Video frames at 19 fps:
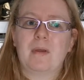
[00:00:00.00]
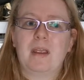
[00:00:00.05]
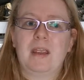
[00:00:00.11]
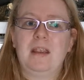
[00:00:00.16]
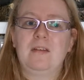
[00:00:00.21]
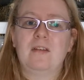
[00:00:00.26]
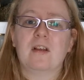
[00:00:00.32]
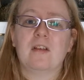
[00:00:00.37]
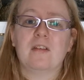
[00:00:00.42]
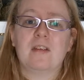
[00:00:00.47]

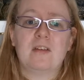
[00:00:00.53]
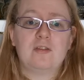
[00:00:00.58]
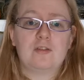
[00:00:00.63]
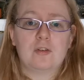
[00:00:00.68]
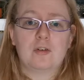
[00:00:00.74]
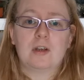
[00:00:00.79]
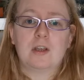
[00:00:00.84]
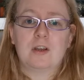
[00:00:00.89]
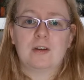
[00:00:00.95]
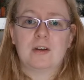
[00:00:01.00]
He does
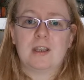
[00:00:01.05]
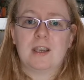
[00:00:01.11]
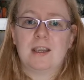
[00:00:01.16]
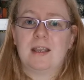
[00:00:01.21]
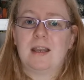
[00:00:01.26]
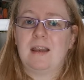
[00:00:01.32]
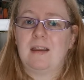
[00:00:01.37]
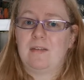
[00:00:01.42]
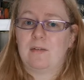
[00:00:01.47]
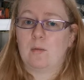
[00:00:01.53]
enjoy
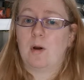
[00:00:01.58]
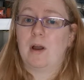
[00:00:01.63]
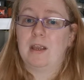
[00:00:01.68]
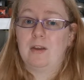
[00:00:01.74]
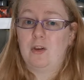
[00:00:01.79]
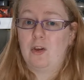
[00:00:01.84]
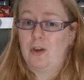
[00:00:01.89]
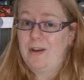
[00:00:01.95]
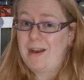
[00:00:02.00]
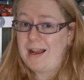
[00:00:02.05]
cooking, and he's
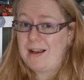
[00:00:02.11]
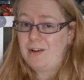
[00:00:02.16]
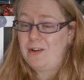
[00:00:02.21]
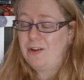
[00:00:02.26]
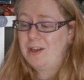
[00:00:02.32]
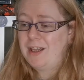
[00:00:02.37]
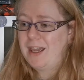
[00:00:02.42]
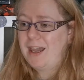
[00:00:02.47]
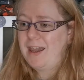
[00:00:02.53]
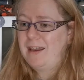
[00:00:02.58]
quite good at
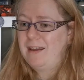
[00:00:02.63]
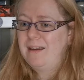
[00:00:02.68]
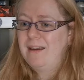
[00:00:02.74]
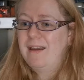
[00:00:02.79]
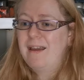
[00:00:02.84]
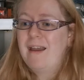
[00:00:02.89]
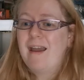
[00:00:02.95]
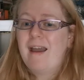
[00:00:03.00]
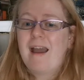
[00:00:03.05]
cooking,